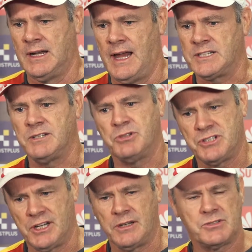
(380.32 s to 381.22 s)
actually
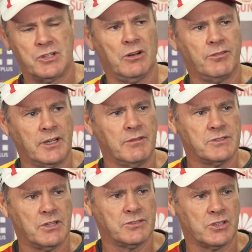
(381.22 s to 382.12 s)
presenting himself and giving
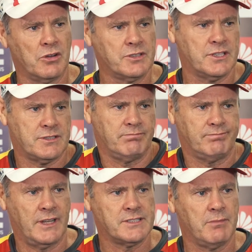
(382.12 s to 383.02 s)
himself the contest,
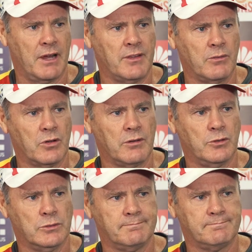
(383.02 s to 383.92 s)
that's the main thing we're looking for.